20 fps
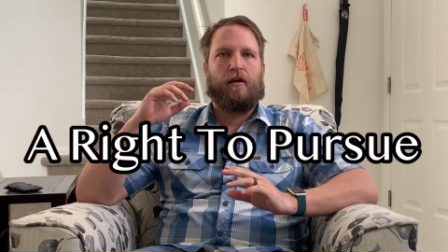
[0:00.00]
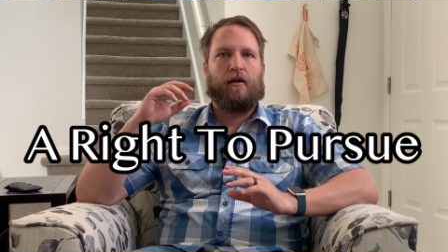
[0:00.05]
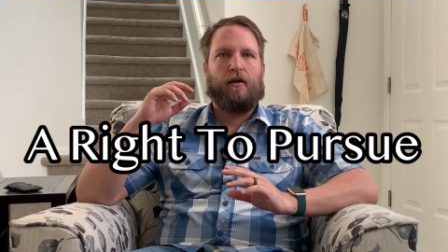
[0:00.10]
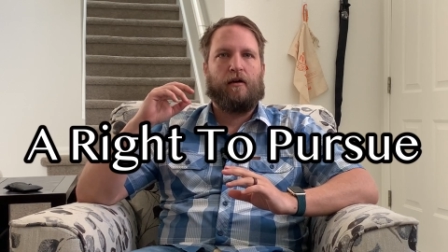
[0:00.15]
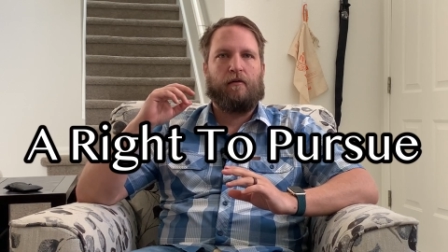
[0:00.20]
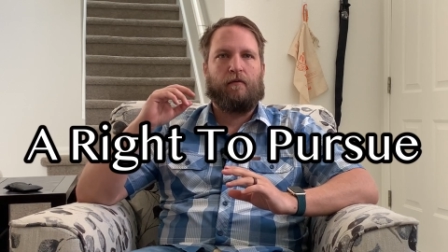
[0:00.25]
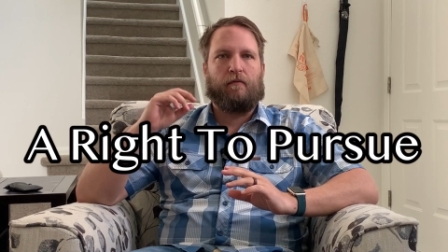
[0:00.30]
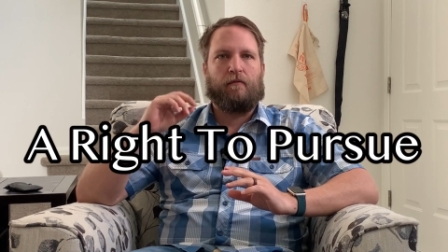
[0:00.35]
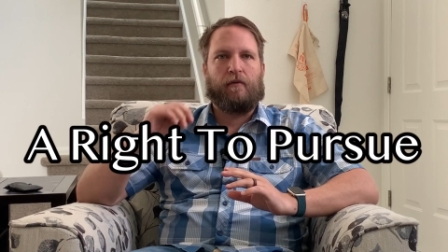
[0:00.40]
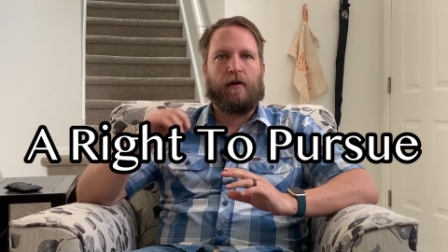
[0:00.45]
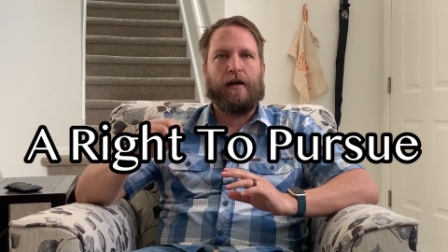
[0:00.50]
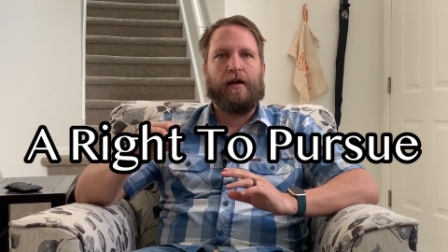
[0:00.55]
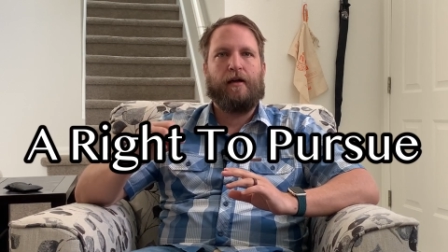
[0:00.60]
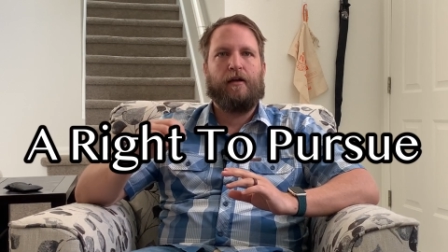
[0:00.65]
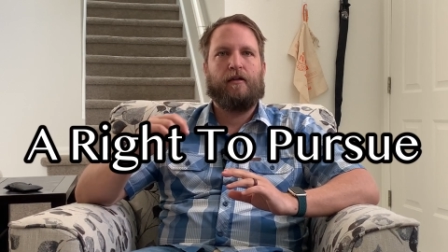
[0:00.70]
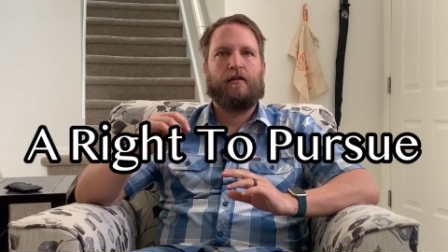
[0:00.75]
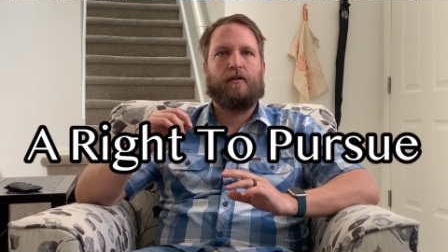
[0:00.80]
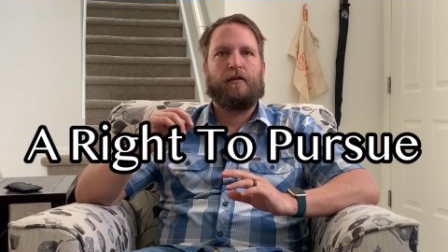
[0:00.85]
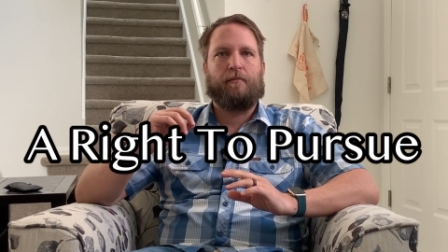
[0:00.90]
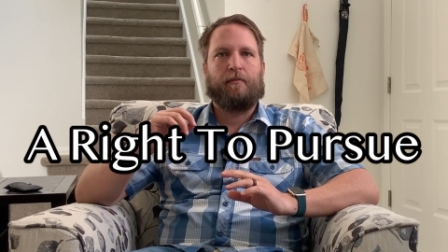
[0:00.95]
a
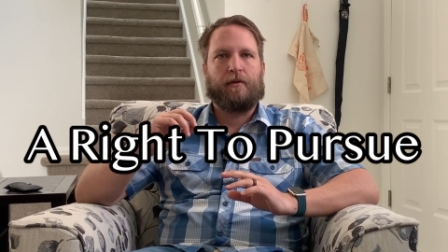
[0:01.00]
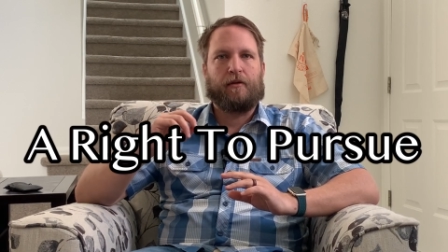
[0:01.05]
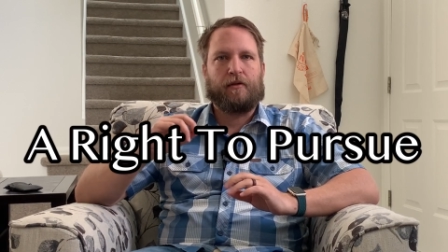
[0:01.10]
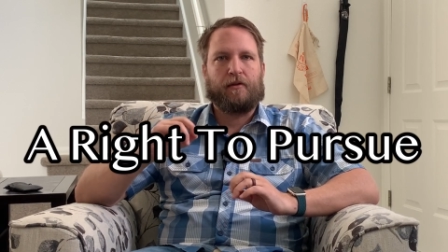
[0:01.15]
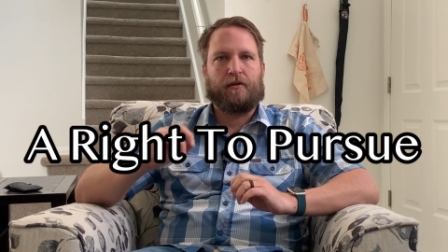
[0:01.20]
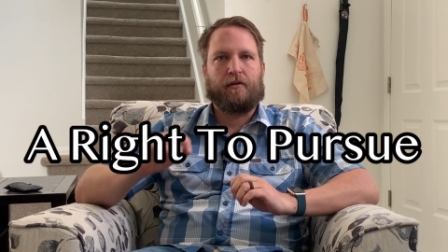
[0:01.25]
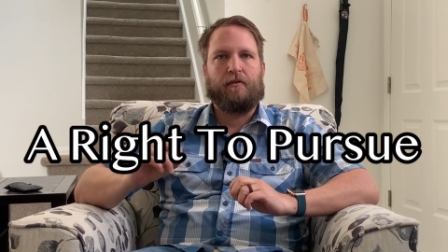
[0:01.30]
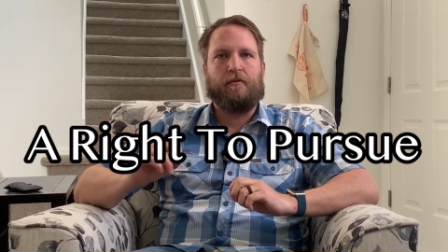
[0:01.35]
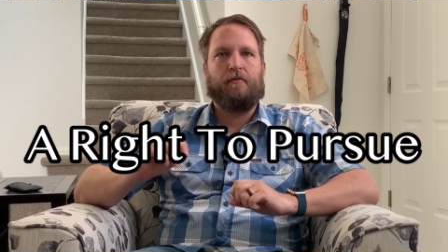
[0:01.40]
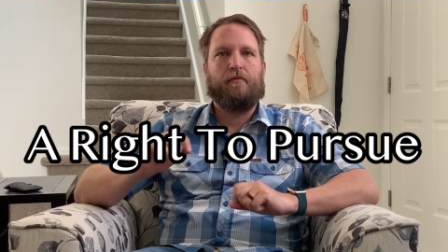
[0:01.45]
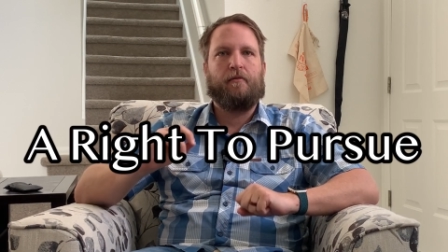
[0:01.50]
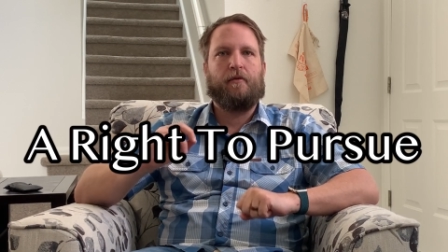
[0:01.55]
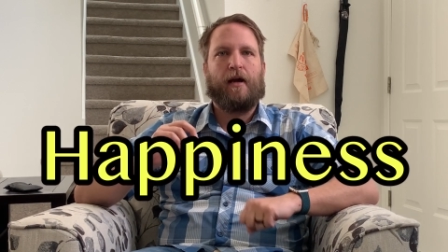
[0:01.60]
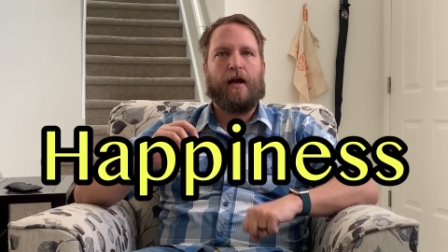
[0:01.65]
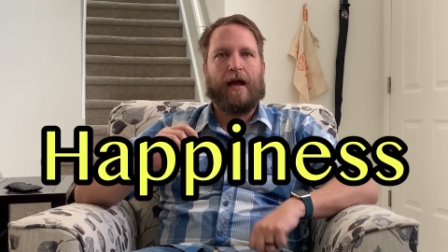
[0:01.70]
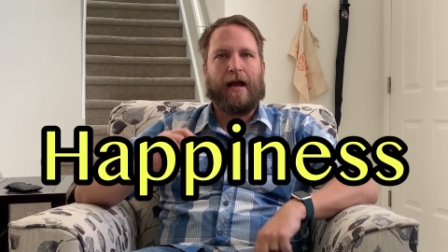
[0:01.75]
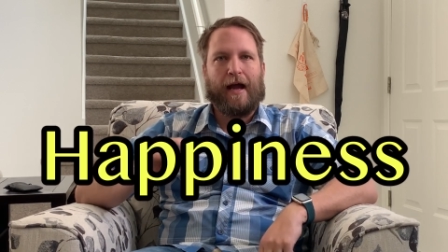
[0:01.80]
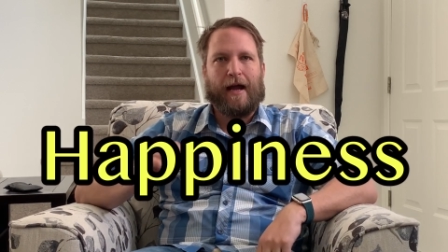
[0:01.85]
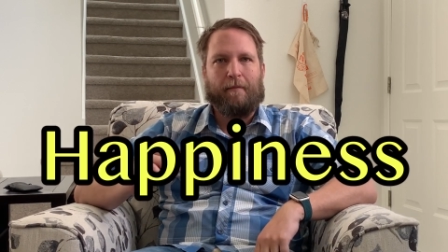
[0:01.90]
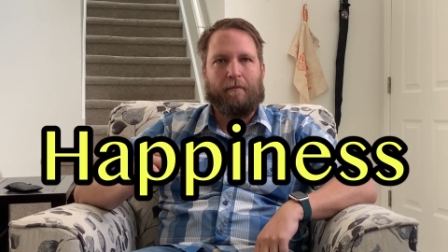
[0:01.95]
right to pursue
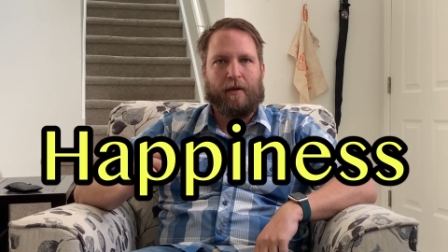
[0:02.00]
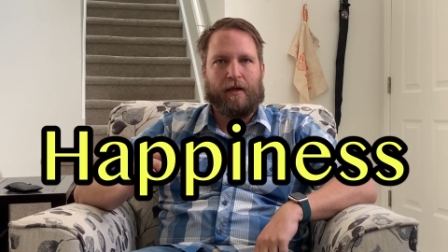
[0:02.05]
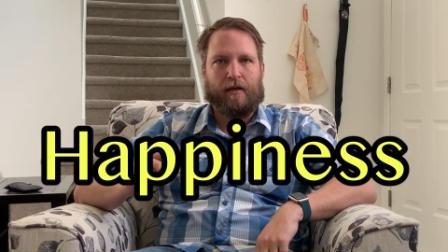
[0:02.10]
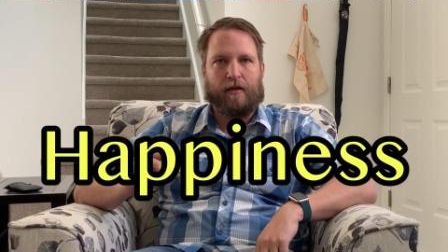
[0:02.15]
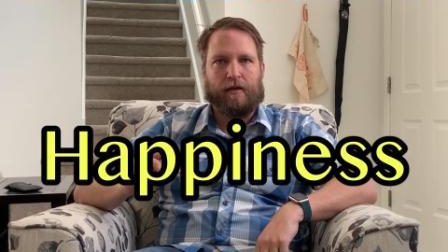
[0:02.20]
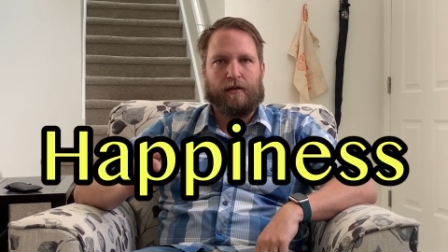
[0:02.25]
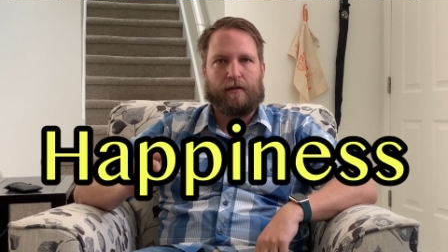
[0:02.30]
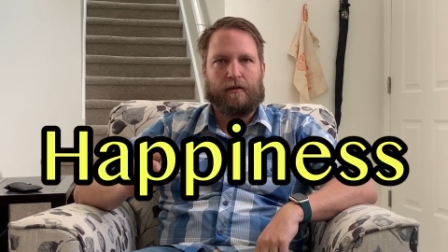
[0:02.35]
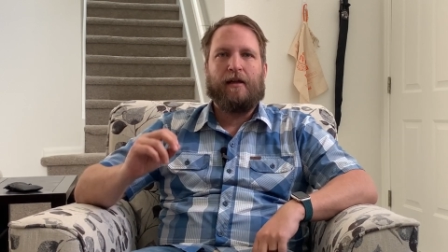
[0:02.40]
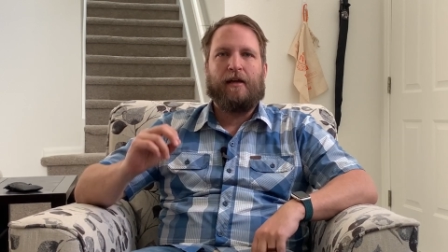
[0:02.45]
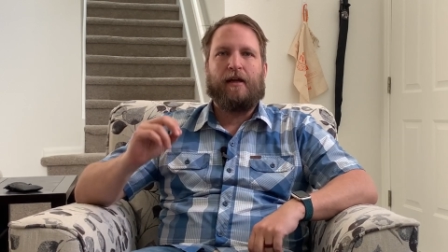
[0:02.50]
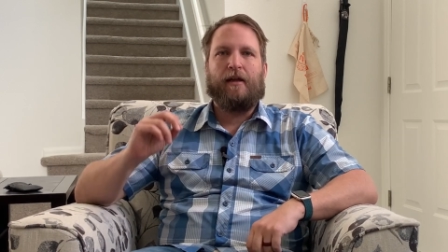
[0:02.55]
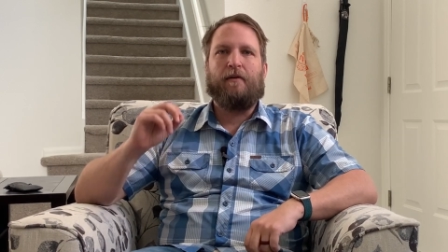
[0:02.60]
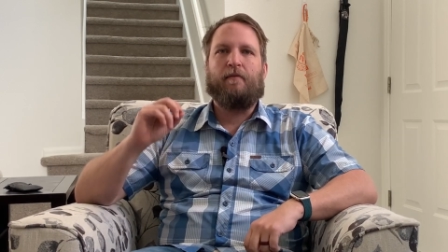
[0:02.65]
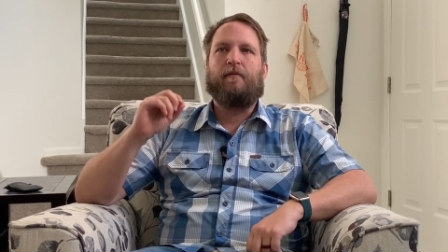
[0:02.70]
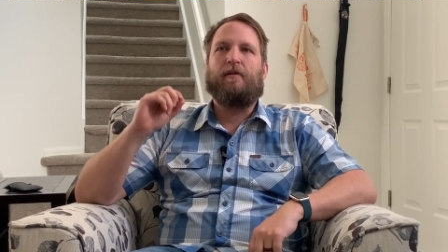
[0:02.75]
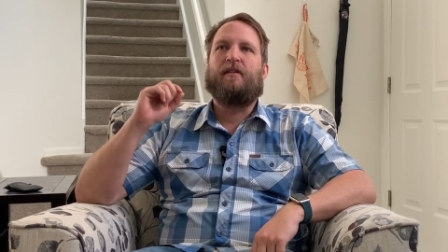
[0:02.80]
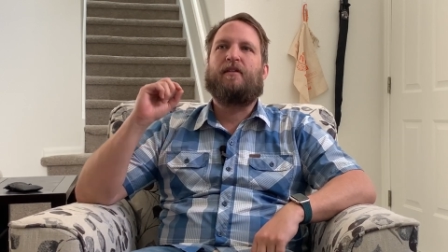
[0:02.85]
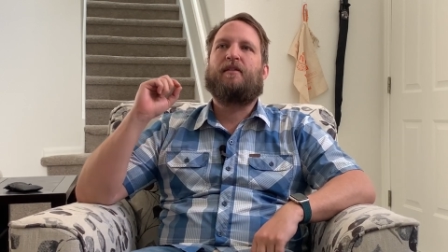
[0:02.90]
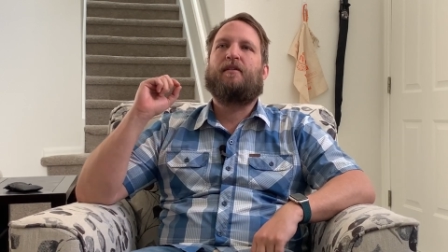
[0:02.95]
happiness. It
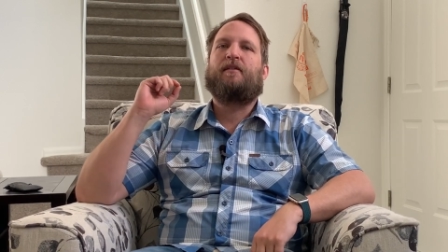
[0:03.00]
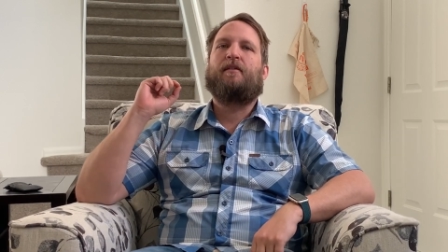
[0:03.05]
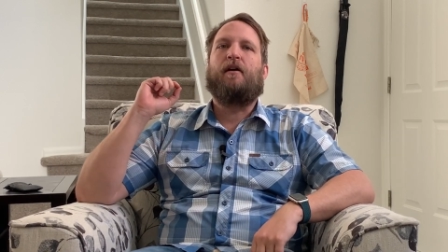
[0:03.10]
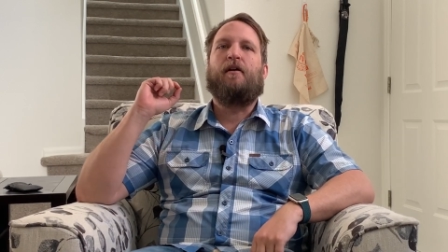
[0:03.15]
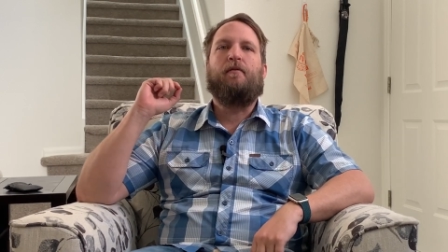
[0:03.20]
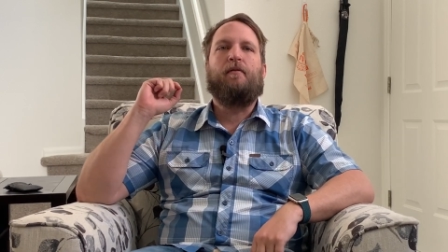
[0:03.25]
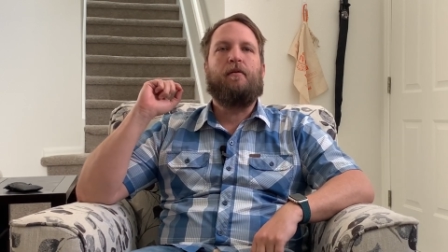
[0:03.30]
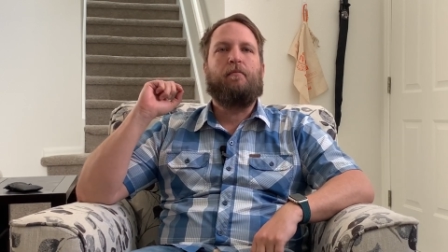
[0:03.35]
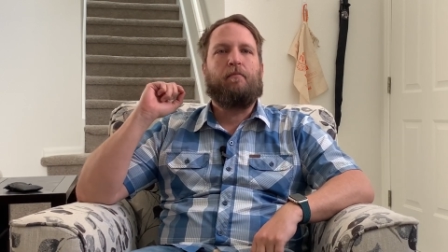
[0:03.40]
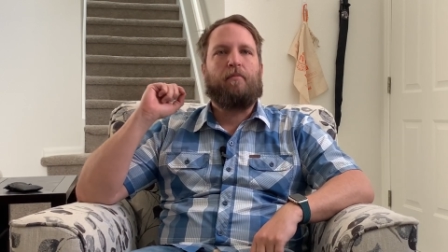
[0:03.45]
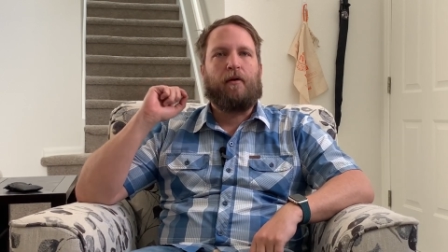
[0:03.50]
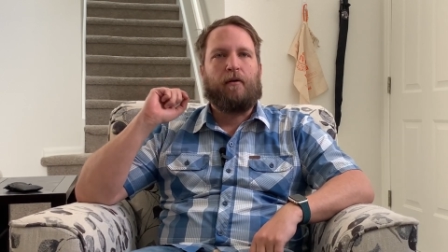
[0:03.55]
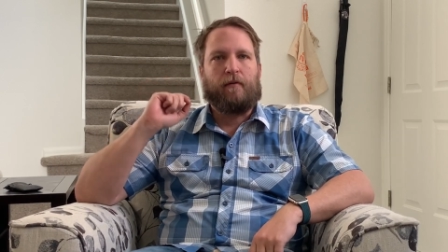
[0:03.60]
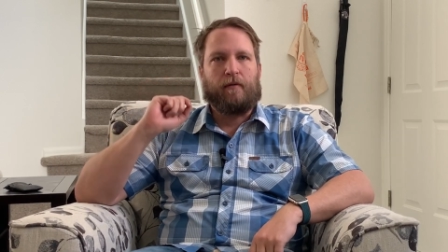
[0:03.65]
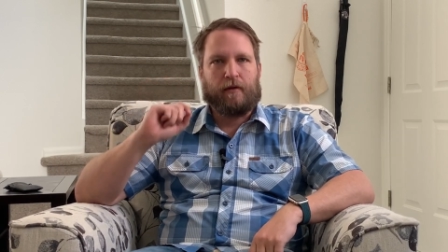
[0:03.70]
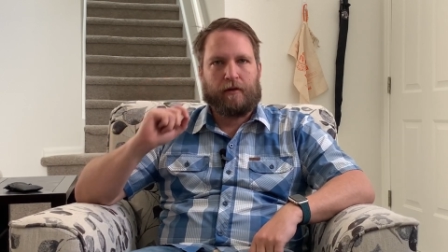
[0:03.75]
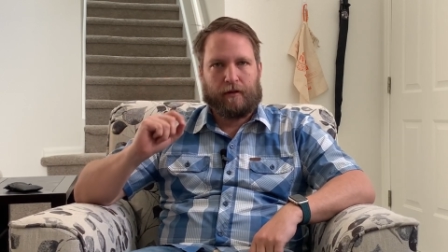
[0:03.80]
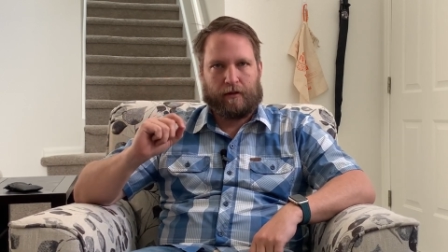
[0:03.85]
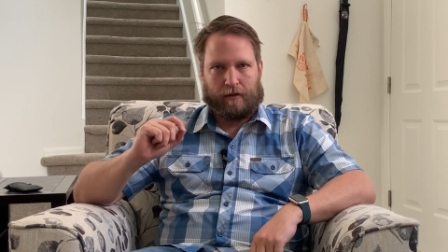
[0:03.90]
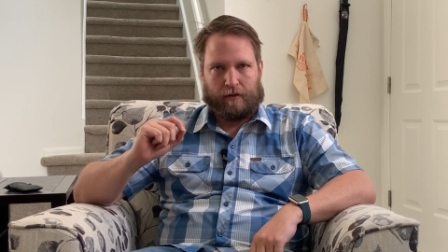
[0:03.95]
was so
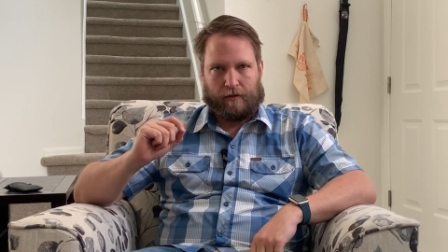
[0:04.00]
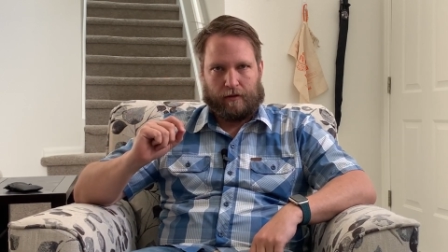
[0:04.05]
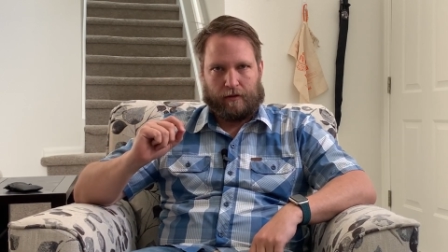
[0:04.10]
important